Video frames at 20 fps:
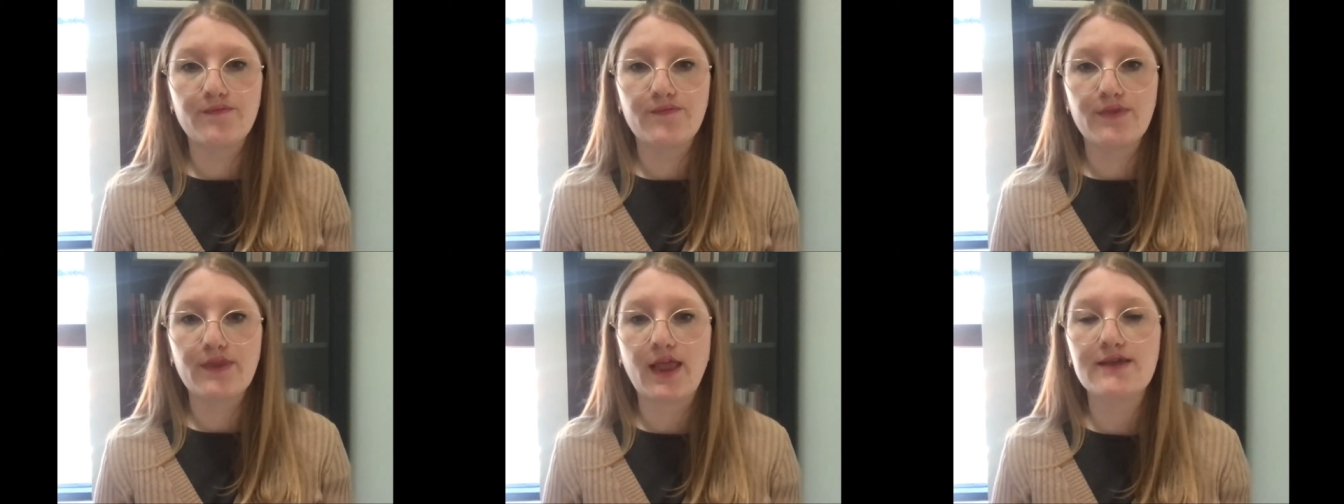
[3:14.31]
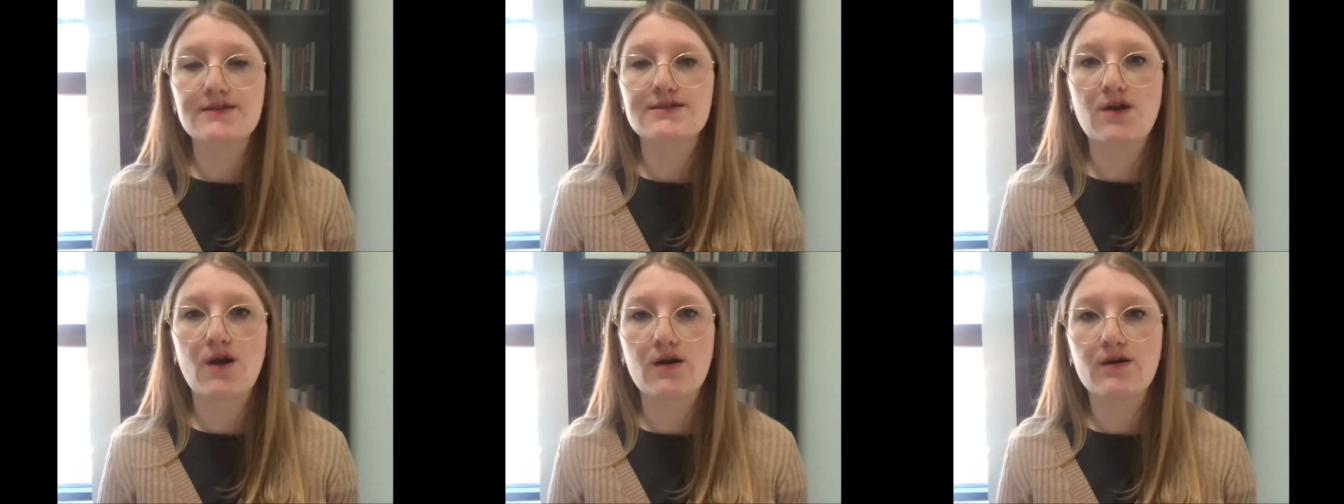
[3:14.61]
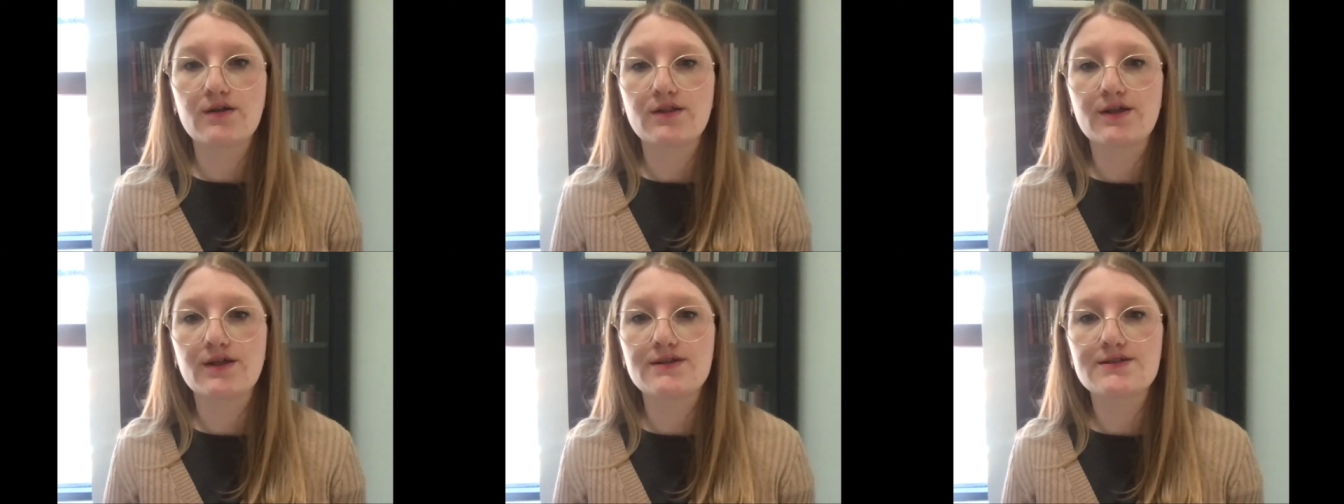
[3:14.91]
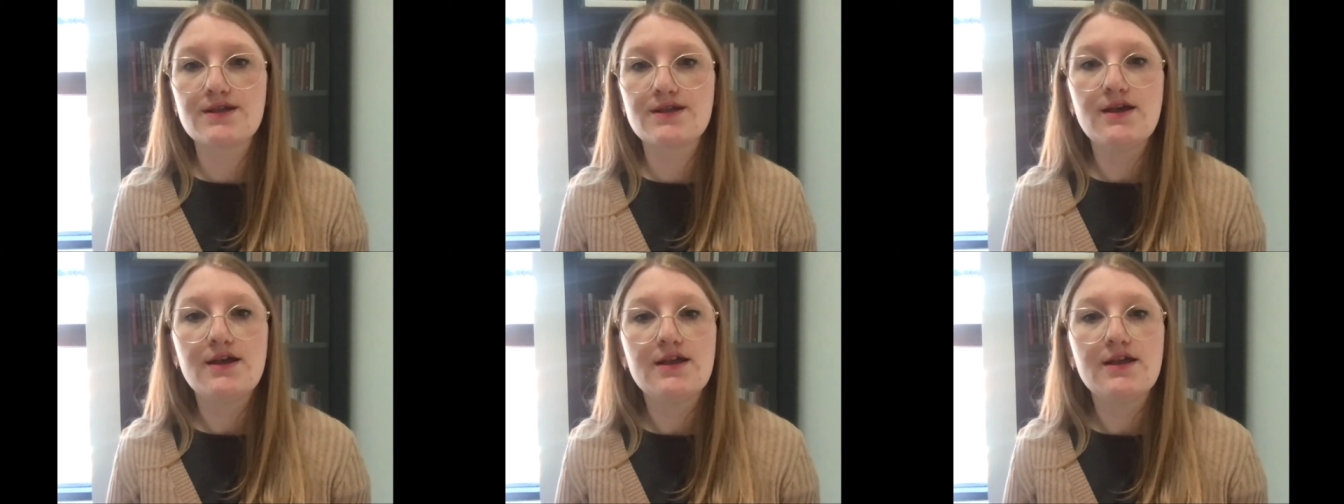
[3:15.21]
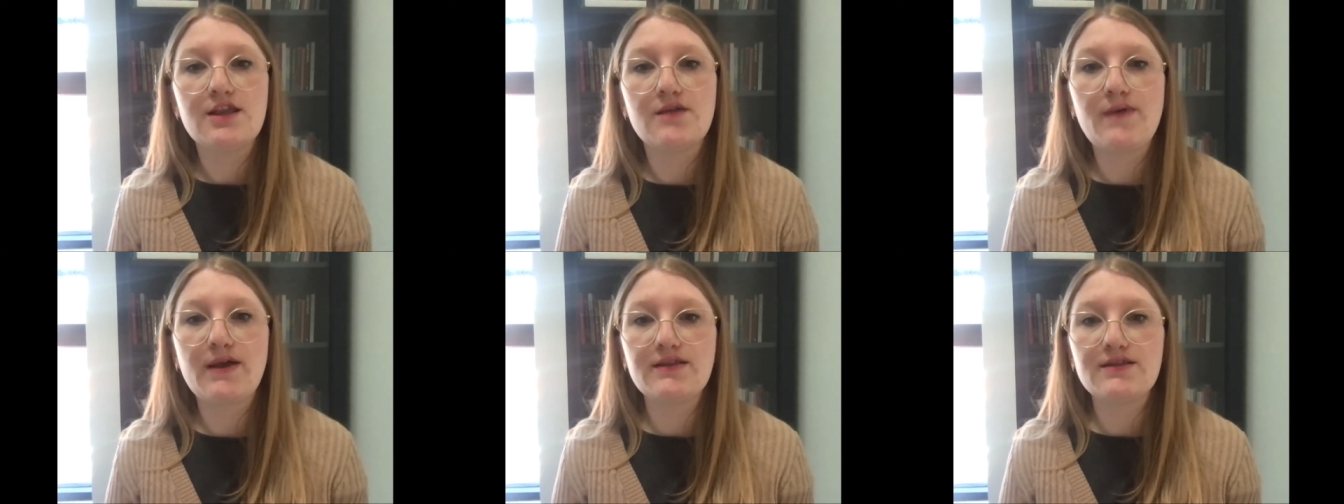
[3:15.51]
Like snorkelers,
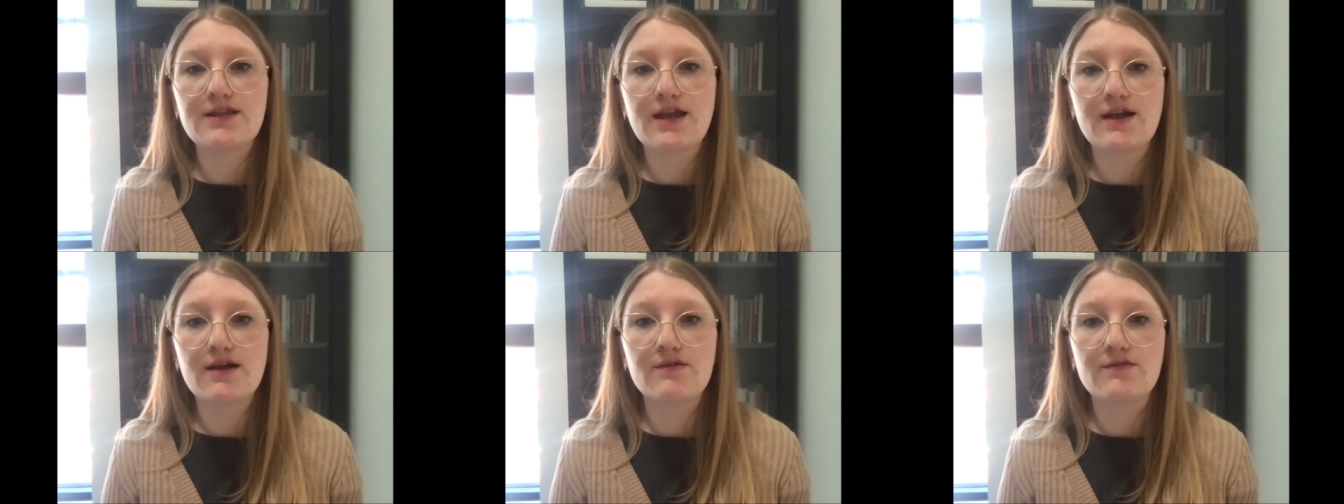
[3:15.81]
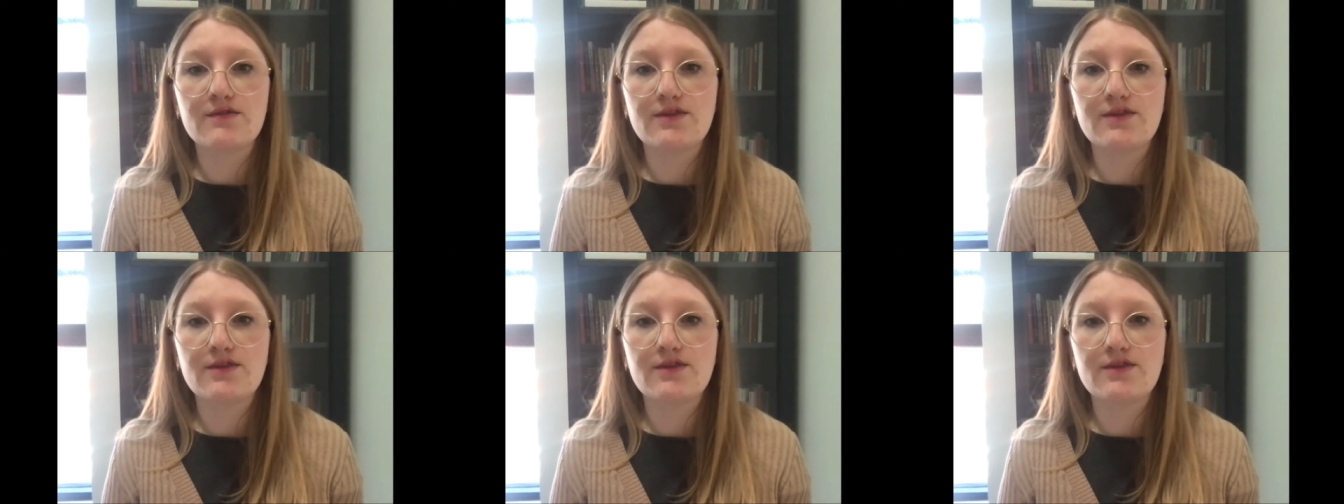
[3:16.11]
they bend down